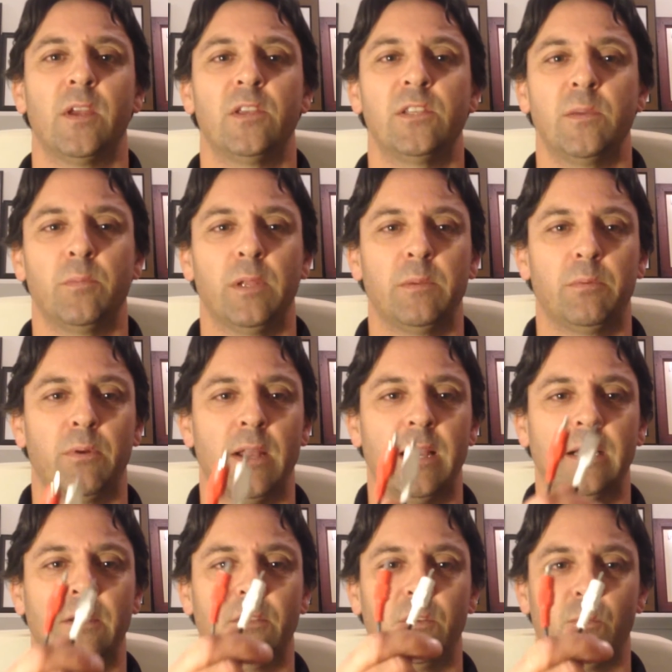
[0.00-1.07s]
Simply
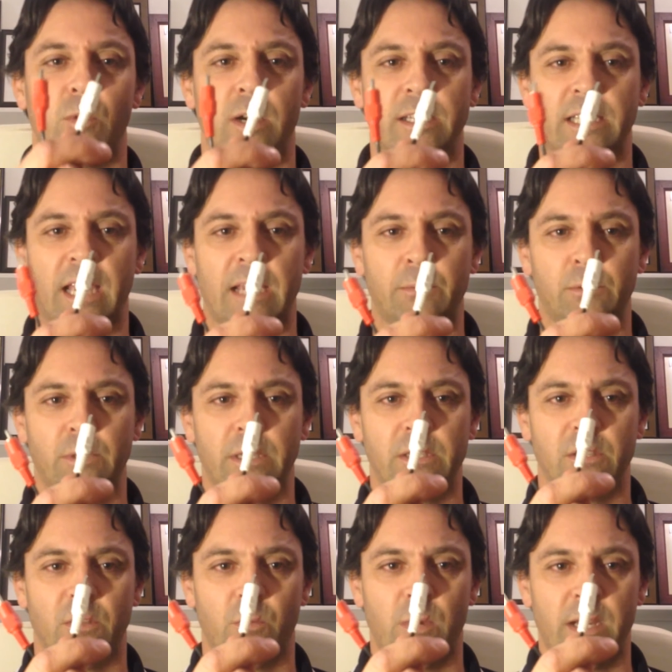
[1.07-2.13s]
plug the white cable
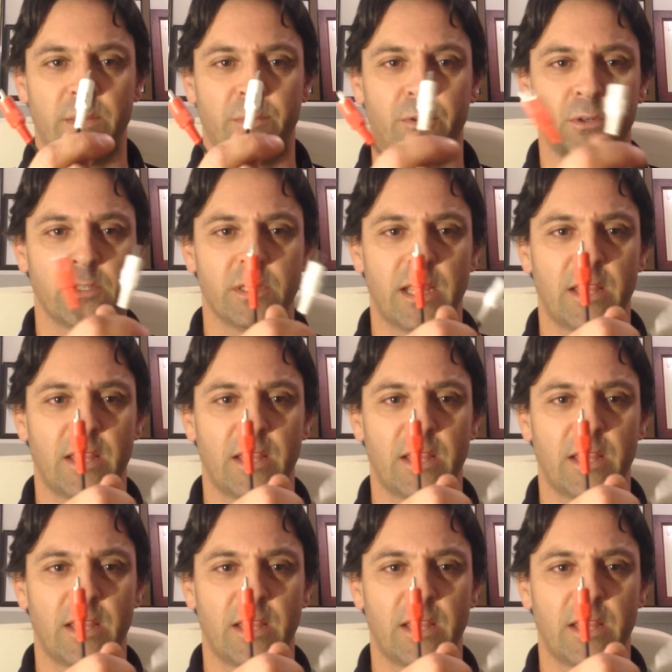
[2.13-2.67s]
into the white port